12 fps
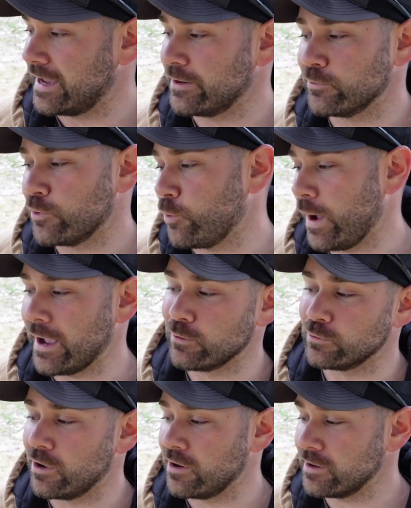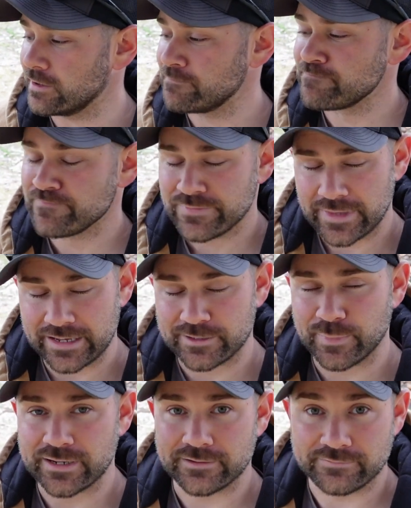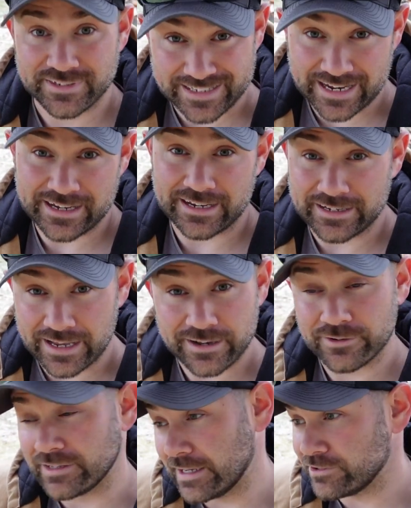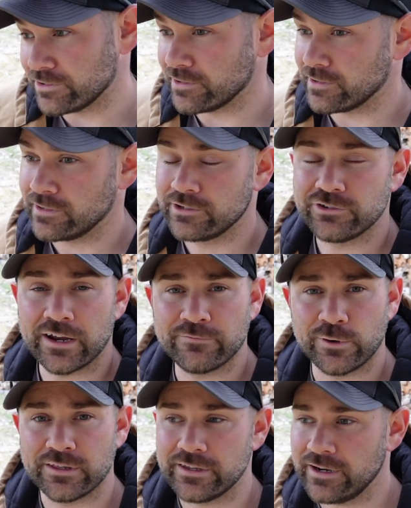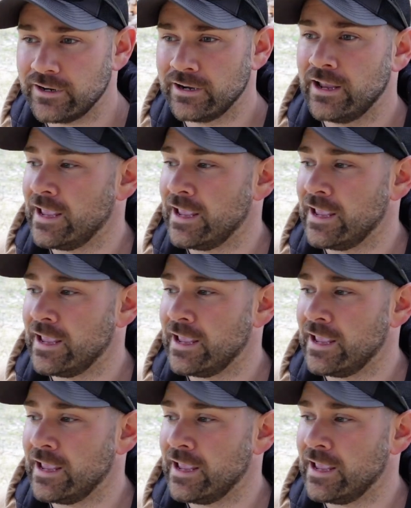I don't know how long it's been standing dead on the edge of the driveway there.